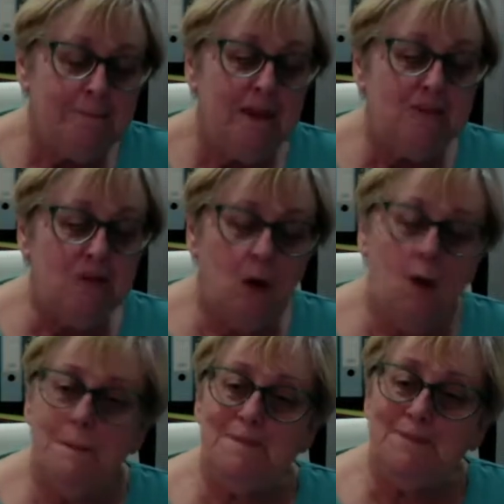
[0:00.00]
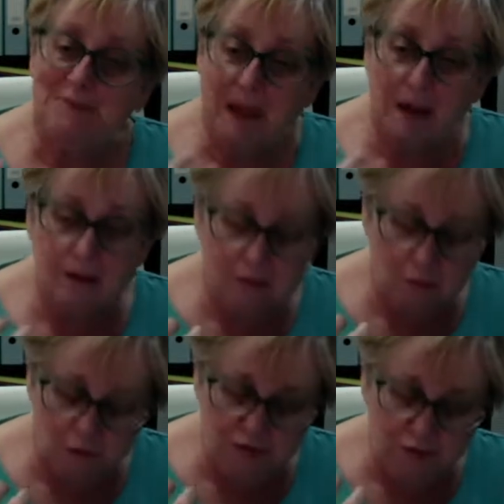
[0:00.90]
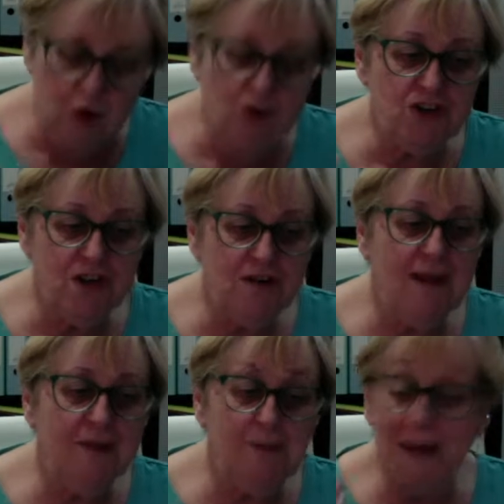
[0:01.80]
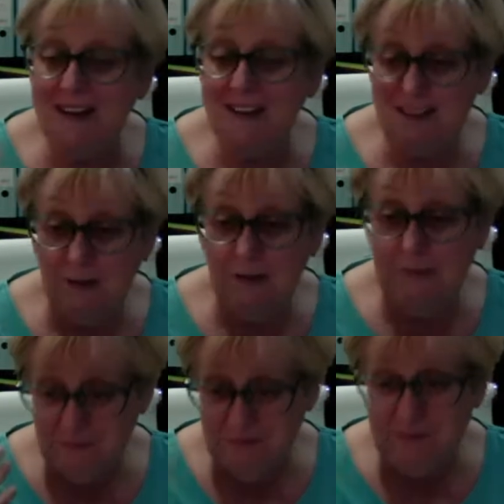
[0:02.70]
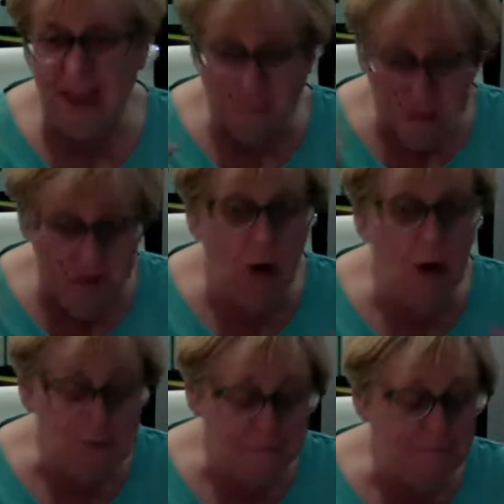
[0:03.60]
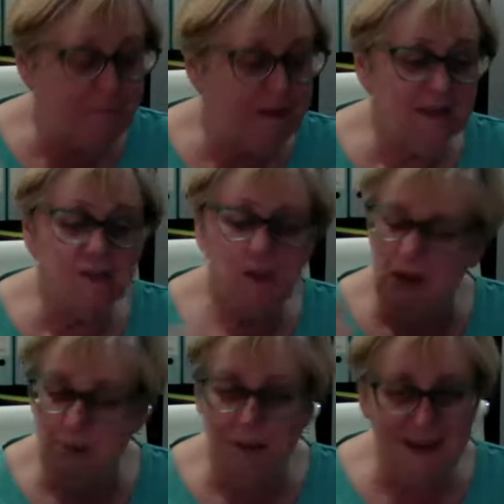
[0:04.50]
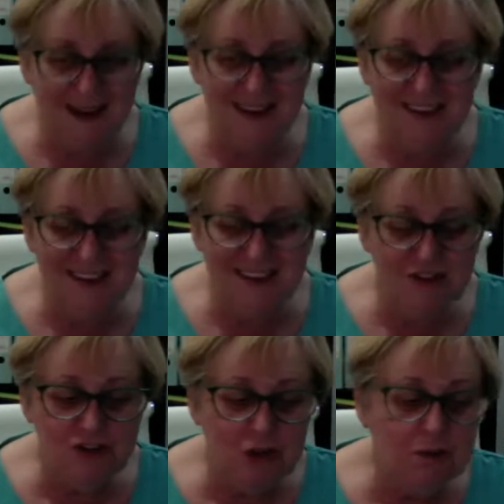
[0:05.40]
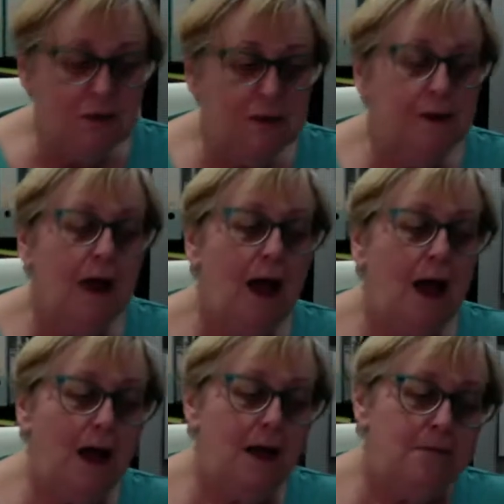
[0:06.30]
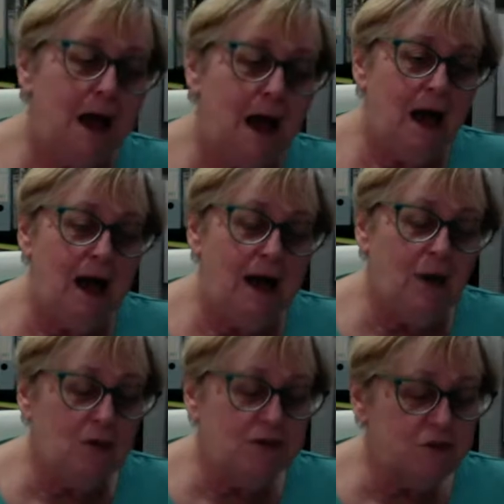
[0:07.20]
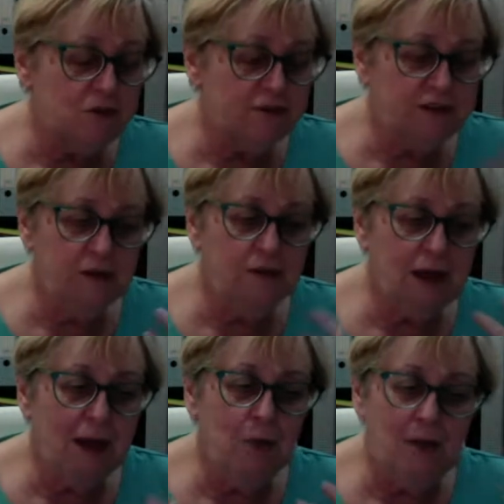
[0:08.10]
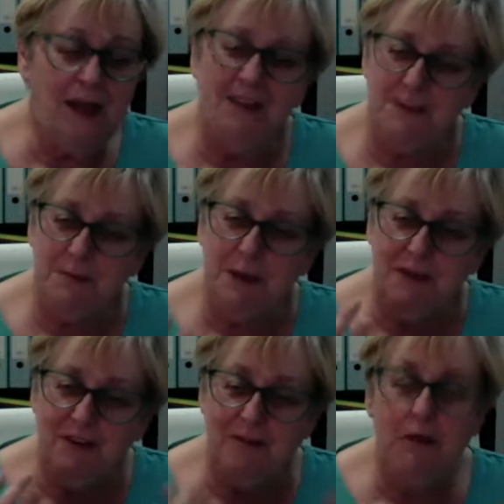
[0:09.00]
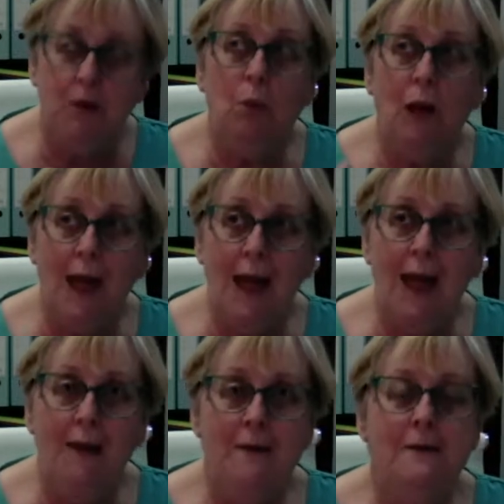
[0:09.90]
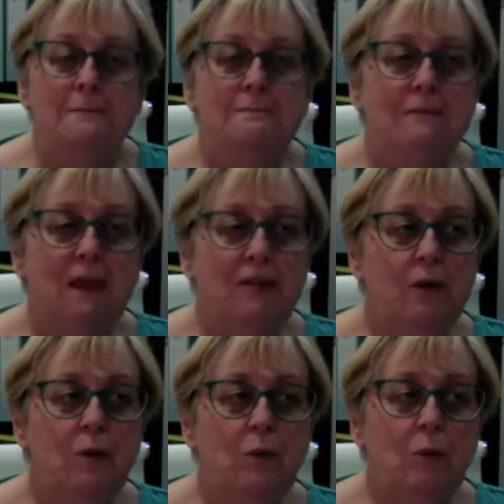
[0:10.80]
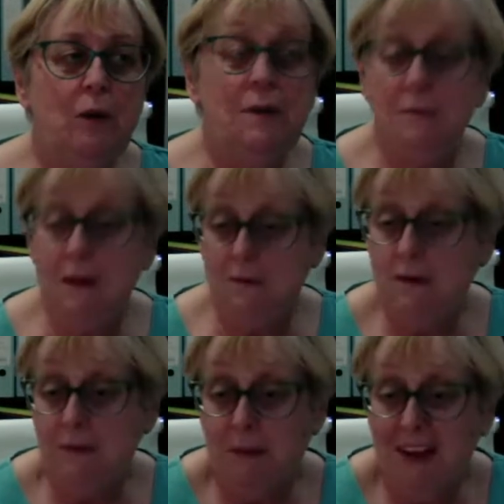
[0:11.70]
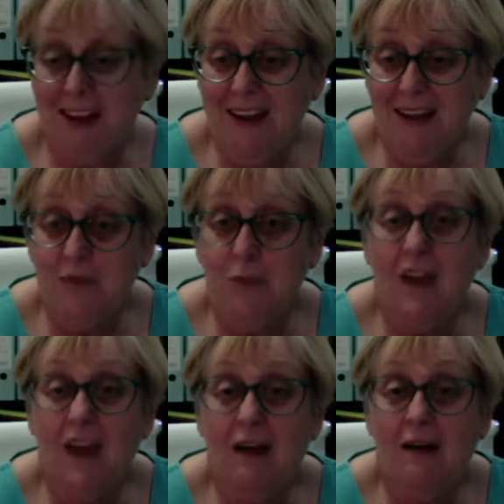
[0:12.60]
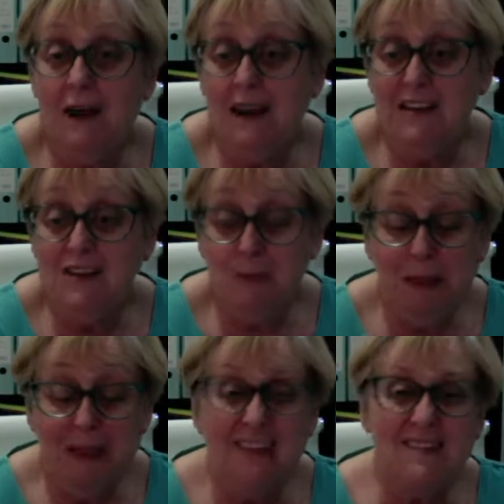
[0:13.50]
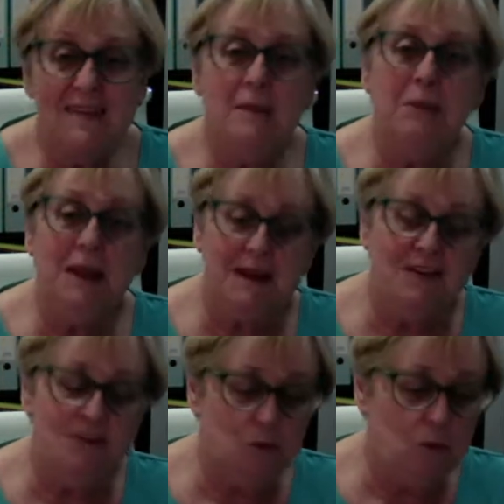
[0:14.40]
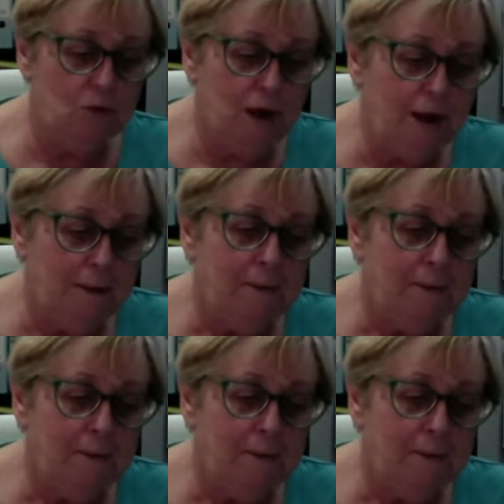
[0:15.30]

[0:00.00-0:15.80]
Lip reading: So, unfortunately, the planet's still carrying on because we're not paying any attention. And I also feel like we have to be very aware that we mirror the planet. We are energy beings in the planet's aura.